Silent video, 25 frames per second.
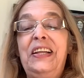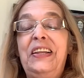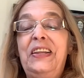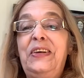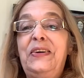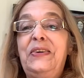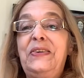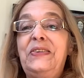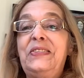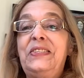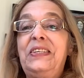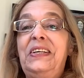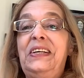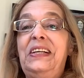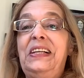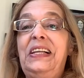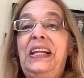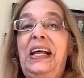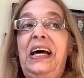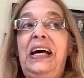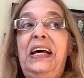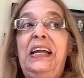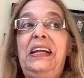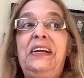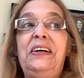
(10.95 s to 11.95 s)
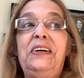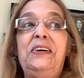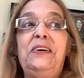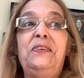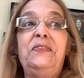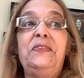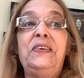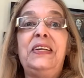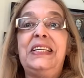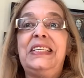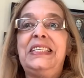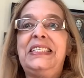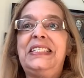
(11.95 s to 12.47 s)
There's a lot of
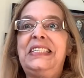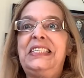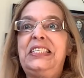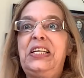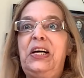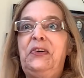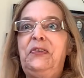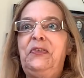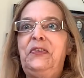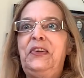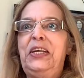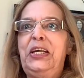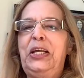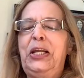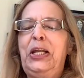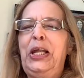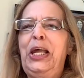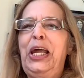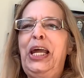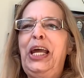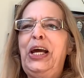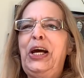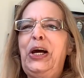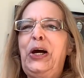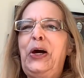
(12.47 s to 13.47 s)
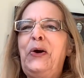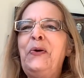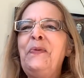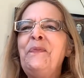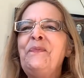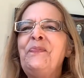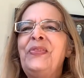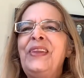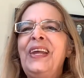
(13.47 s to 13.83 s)
stuff in here.